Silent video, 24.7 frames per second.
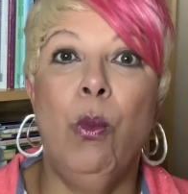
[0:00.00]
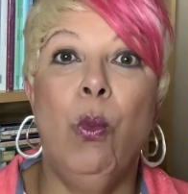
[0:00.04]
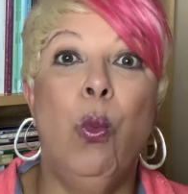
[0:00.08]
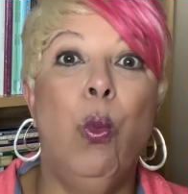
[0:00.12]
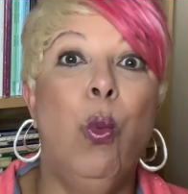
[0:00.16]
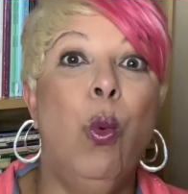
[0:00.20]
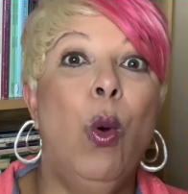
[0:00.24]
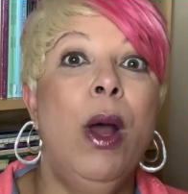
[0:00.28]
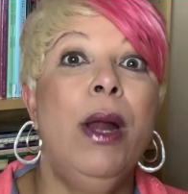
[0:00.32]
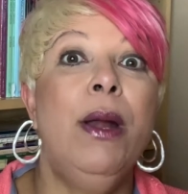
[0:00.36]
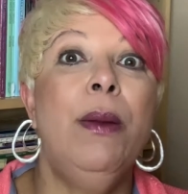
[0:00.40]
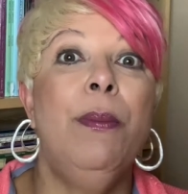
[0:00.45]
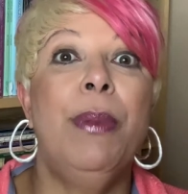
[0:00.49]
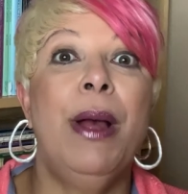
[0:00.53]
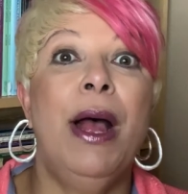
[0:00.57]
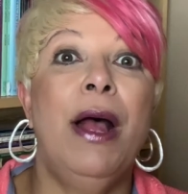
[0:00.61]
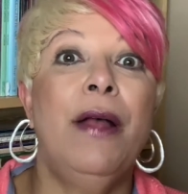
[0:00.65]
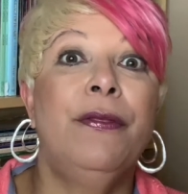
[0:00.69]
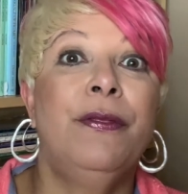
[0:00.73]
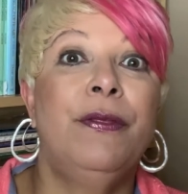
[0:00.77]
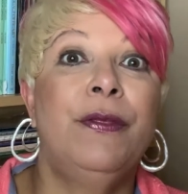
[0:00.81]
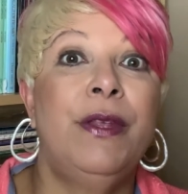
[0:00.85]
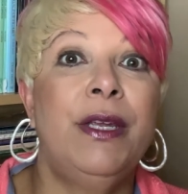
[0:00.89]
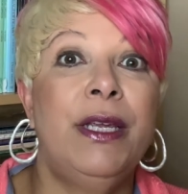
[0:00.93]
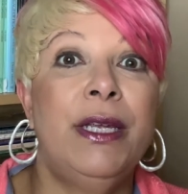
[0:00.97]
What
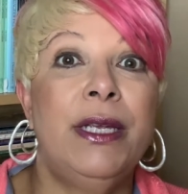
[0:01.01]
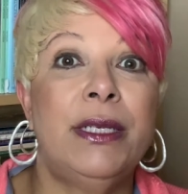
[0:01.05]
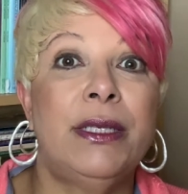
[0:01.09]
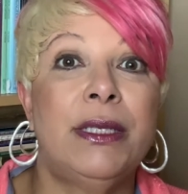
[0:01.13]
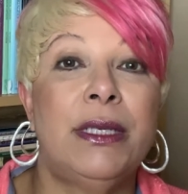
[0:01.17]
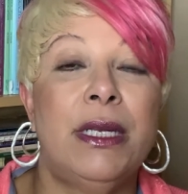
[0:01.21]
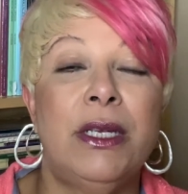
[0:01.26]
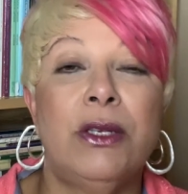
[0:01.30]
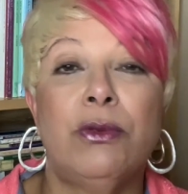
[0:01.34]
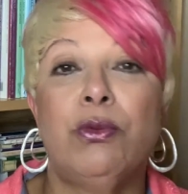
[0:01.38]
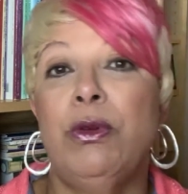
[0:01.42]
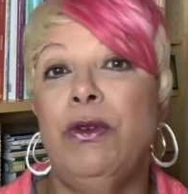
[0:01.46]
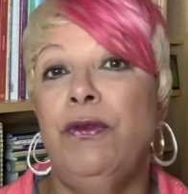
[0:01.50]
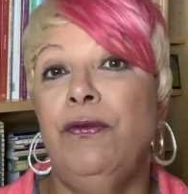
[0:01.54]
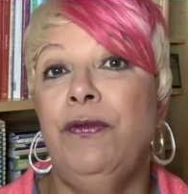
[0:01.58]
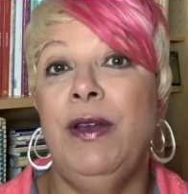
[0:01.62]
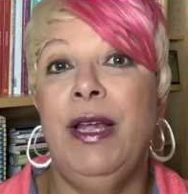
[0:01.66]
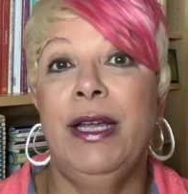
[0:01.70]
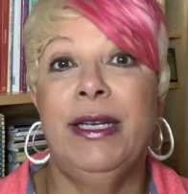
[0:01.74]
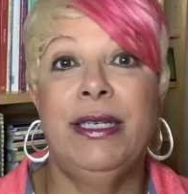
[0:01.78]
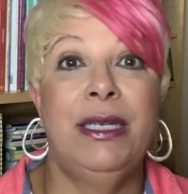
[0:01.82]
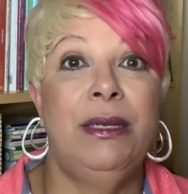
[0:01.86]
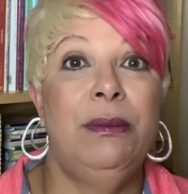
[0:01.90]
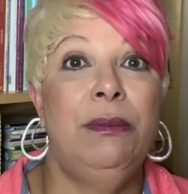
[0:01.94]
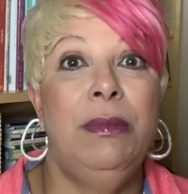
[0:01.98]
about this is
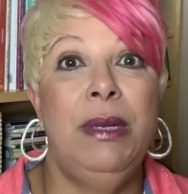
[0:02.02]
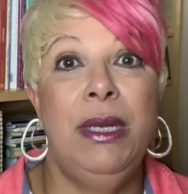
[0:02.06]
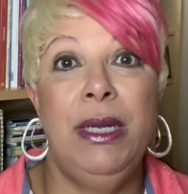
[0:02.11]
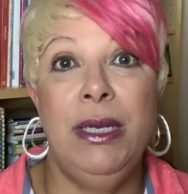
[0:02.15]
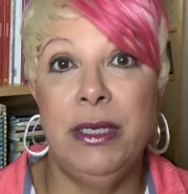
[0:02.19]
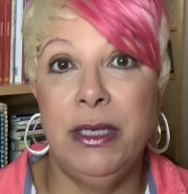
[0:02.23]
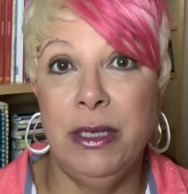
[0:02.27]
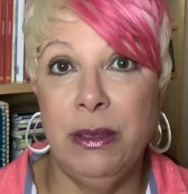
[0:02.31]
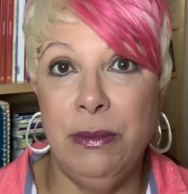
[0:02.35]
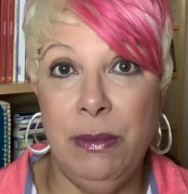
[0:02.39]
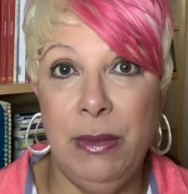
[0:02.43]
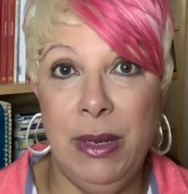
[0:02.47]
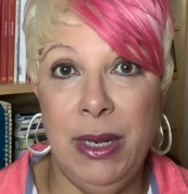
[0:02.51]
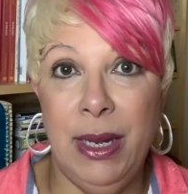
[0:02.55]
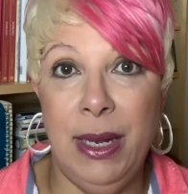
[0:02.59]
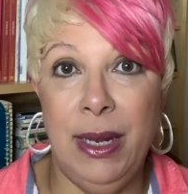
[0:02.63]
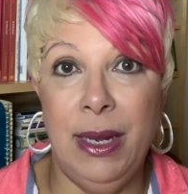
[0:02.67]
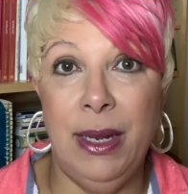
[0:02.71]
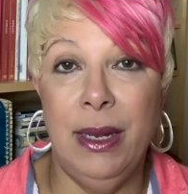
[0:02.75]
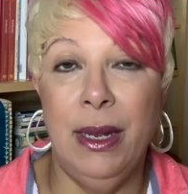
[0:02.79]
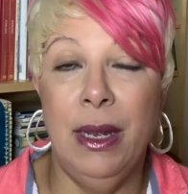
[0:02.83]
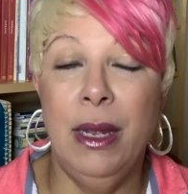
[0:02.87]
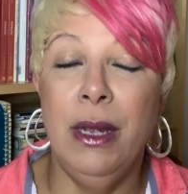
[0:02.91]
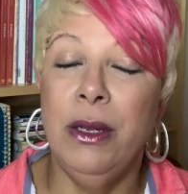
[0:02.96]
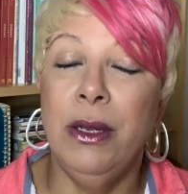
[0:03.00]
reflecting me to me?